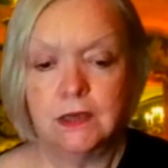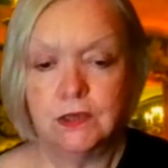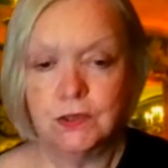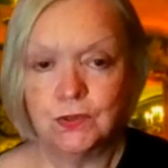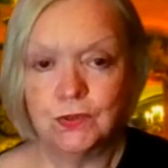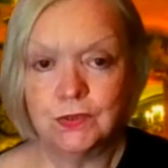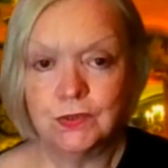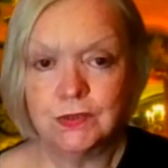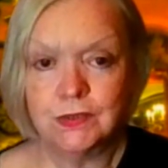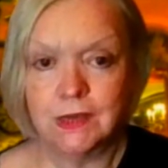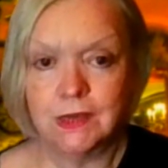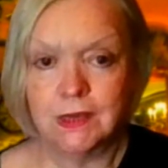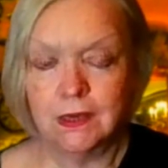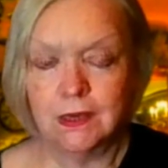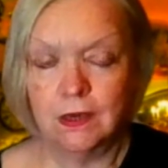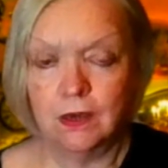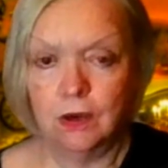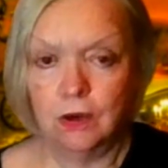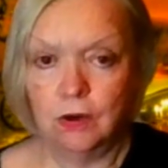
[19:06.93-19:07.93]
a
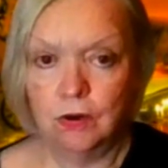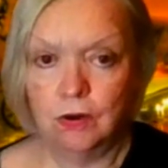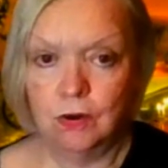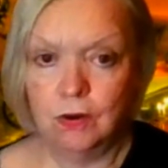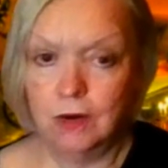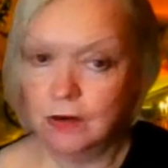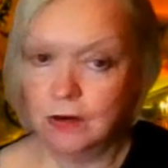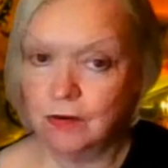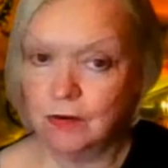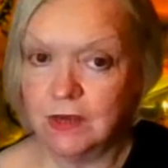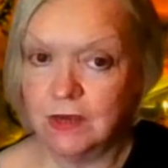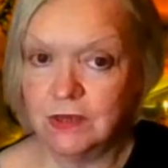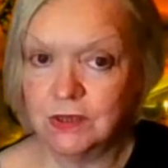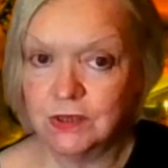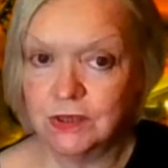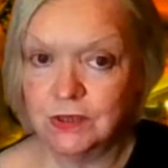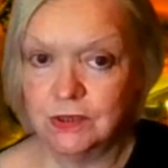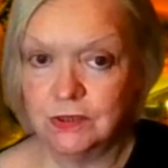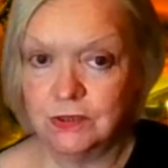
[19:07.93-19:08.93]
daughter or
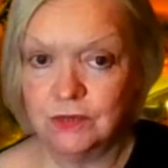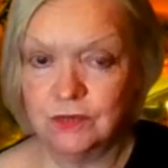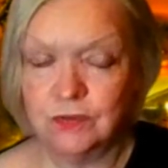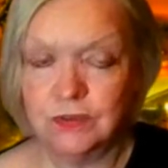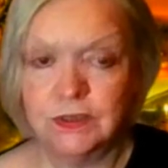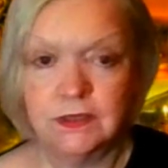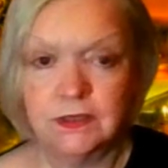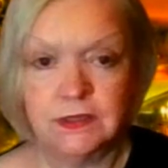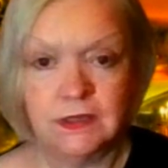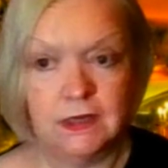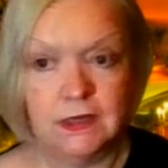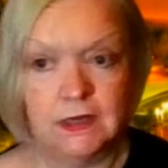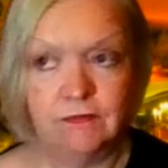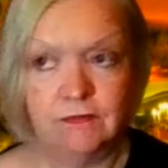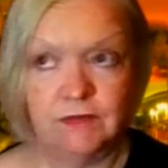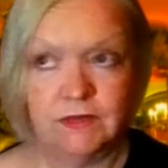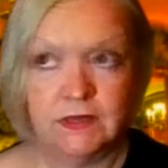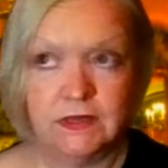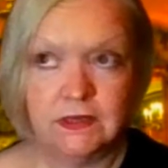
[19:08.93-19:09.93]
grandchildren that
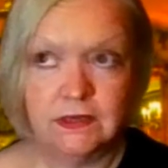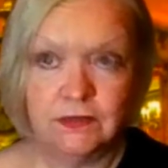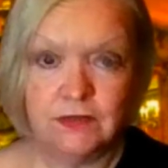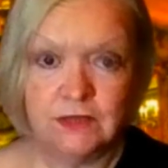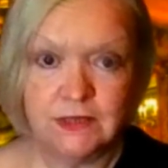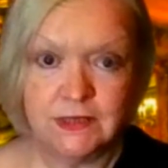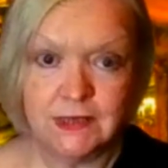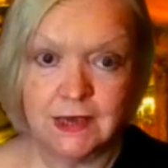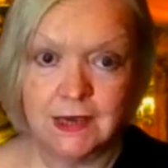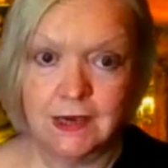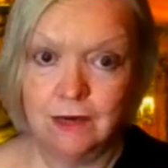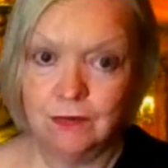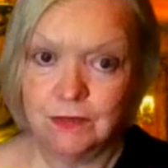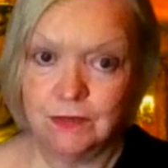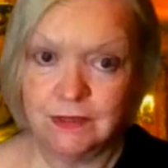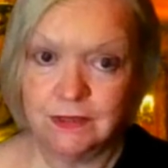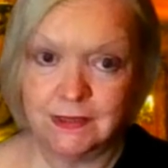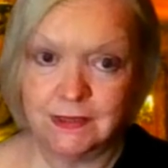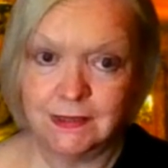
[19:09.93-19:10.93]
live in another
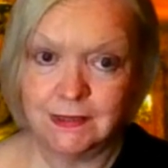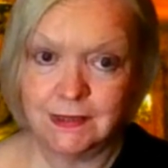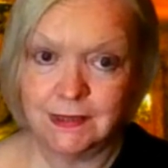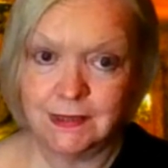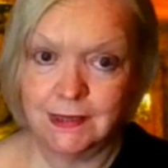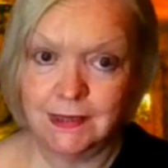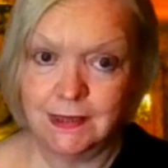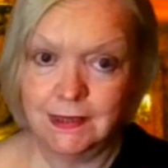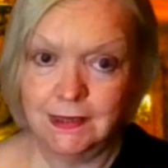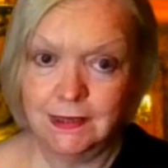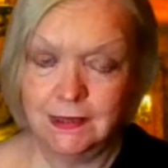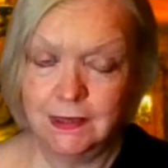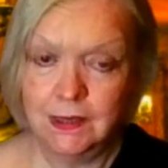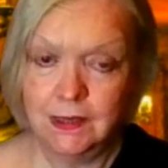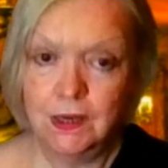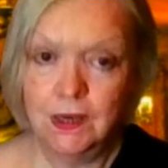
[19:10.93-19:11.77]
town or city